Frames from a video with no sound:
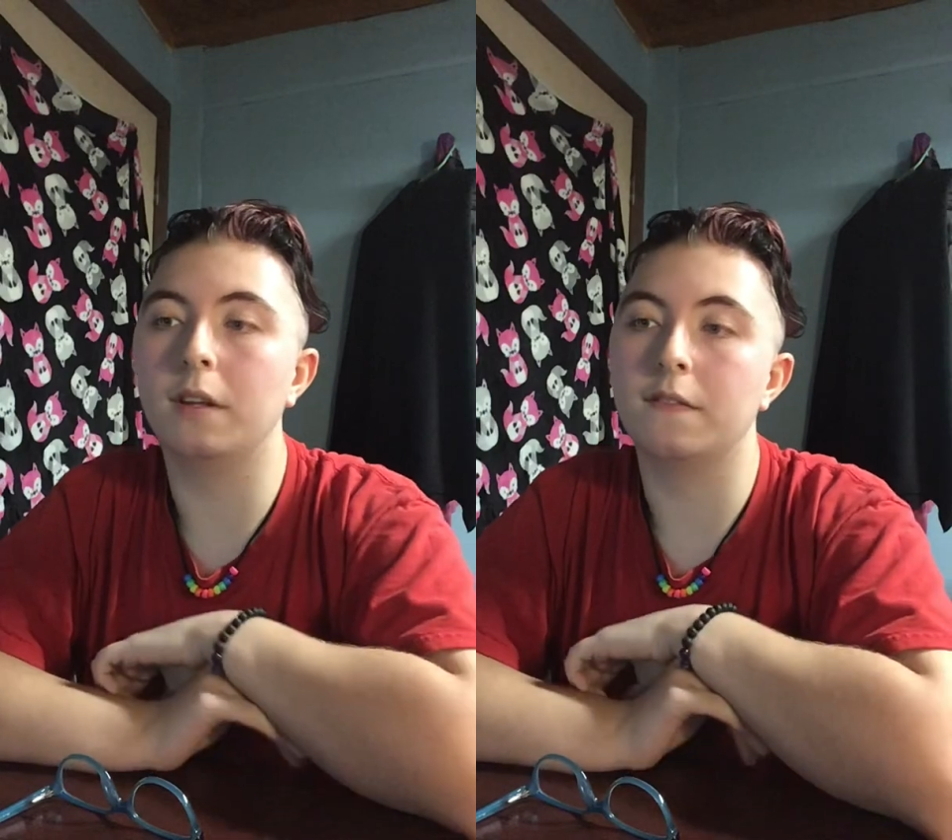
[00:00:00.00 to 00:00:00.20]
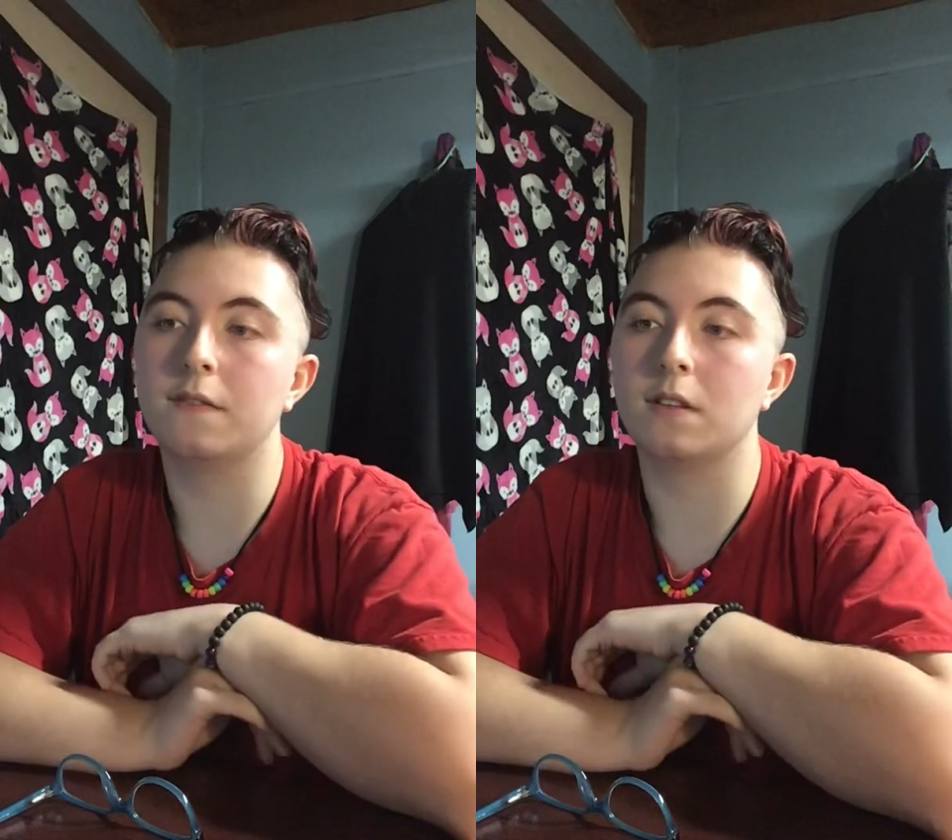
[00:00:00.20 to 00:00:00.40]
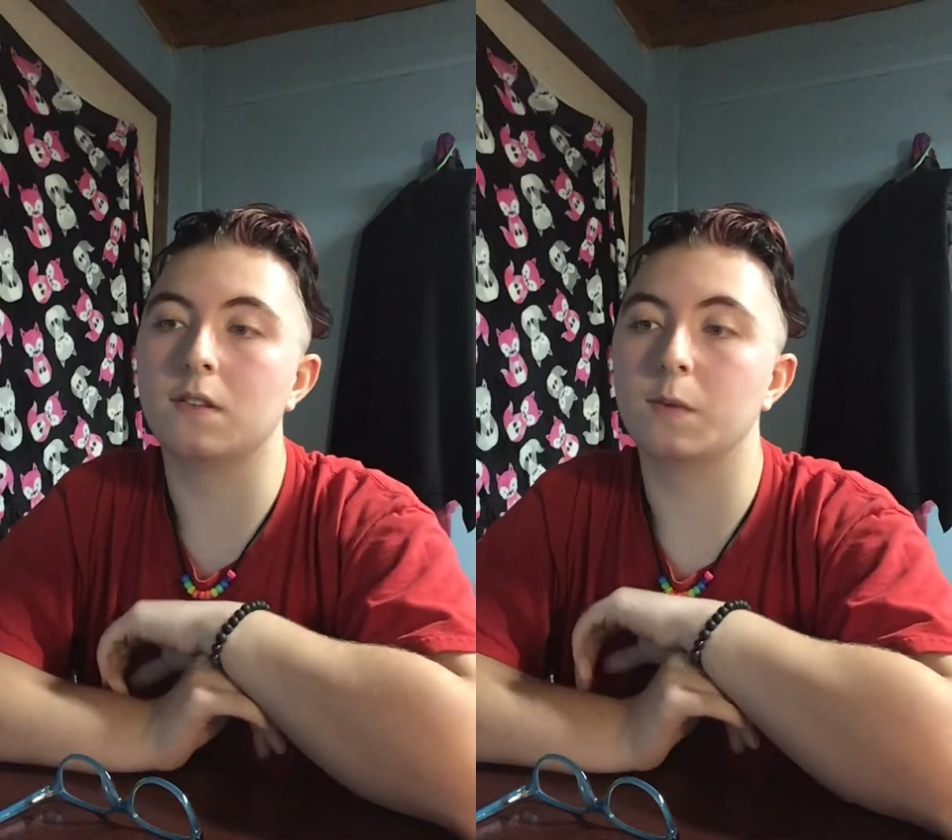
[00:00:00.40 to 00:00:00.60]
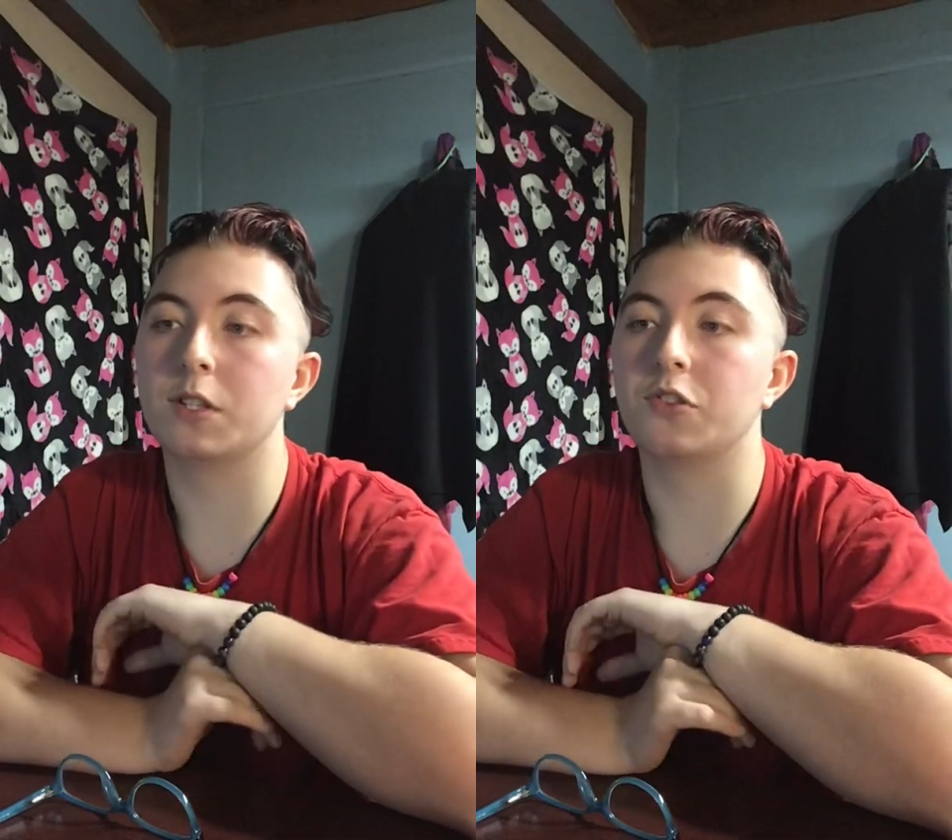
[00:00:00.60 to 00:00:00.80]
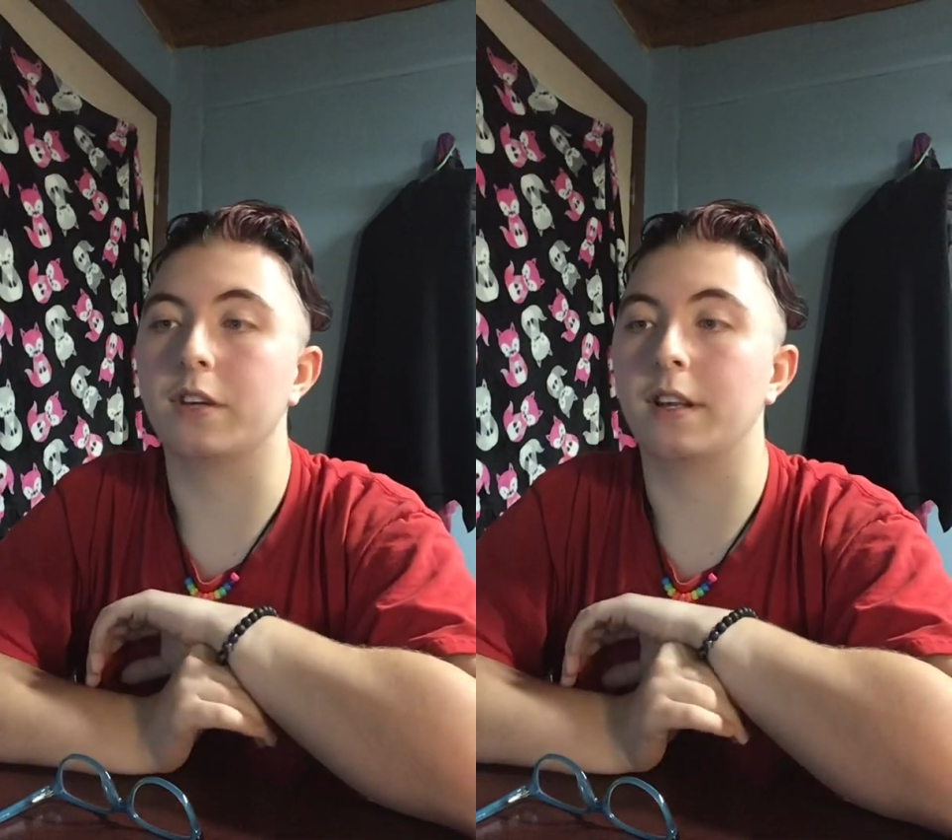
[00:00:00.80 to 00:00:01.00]
loves a sweet
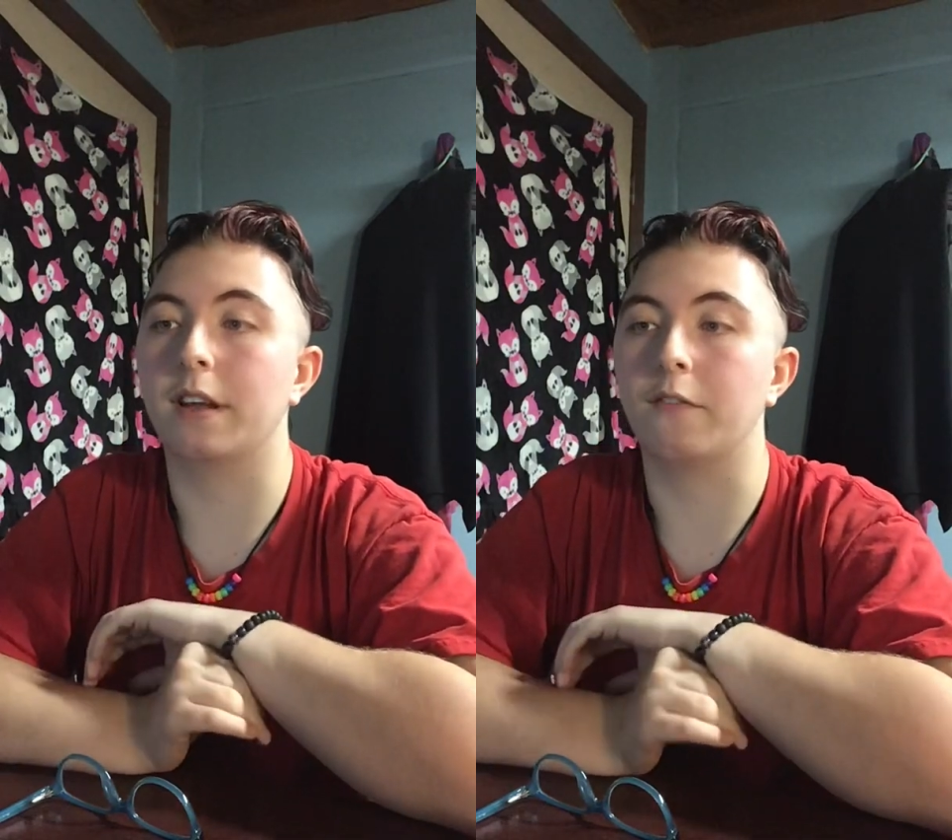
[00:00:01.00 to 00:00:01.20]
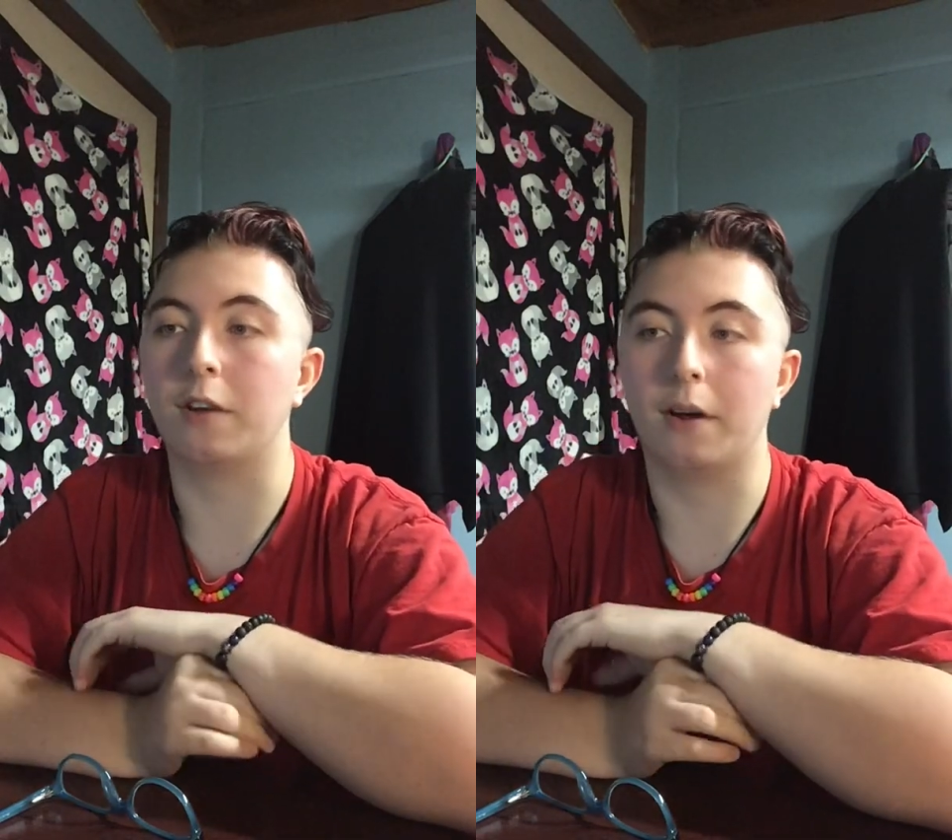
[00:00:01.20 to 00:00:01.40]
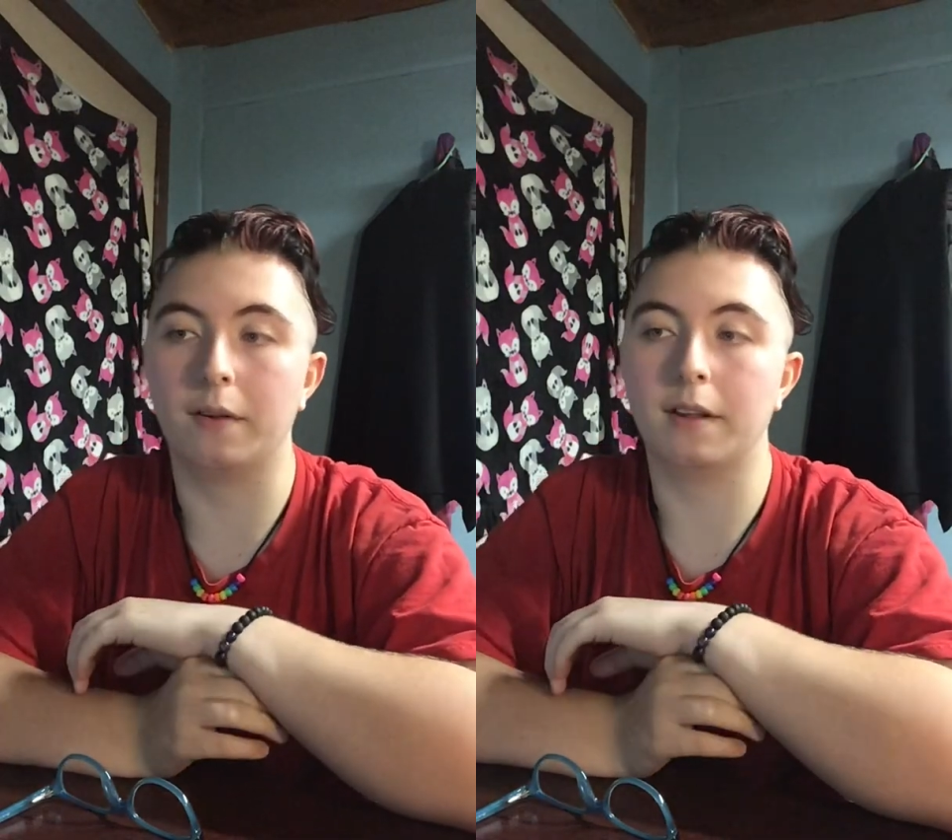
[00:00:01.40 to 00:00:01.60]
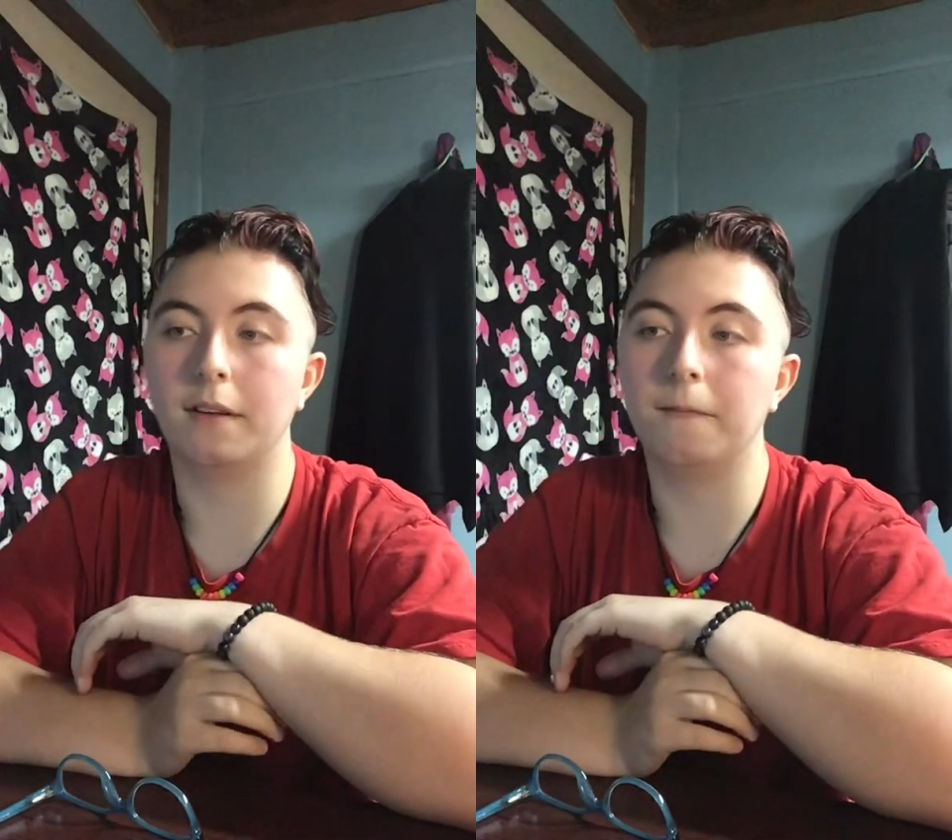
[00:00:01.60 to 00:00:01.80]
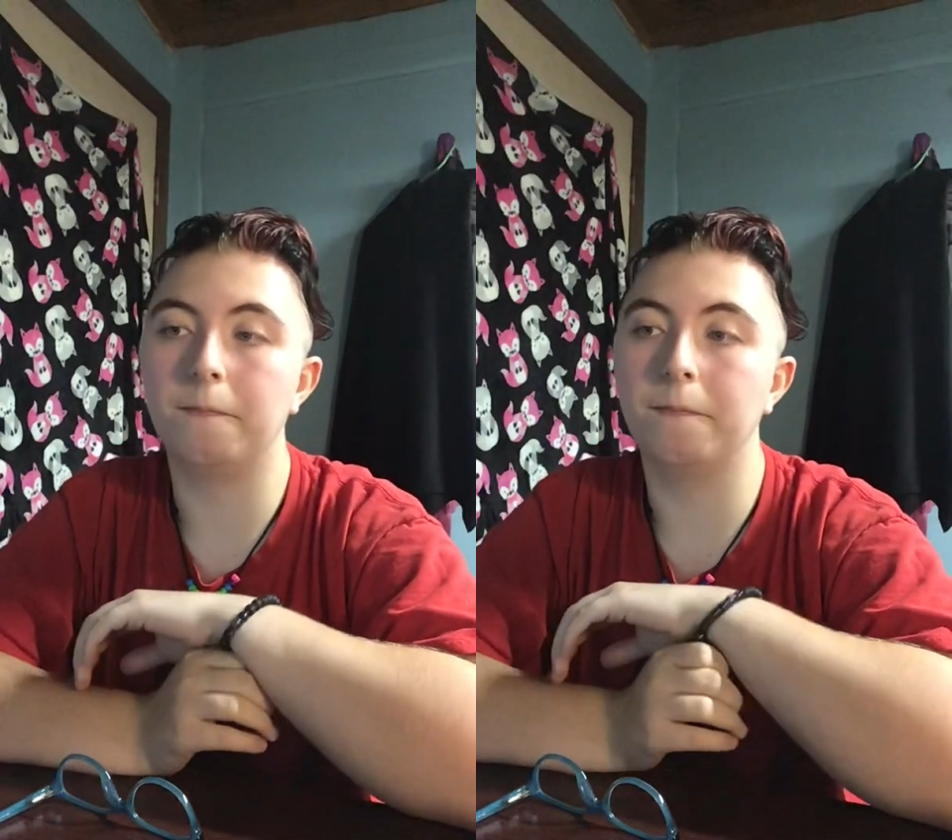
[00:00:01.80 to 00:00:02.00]
treat every now and then,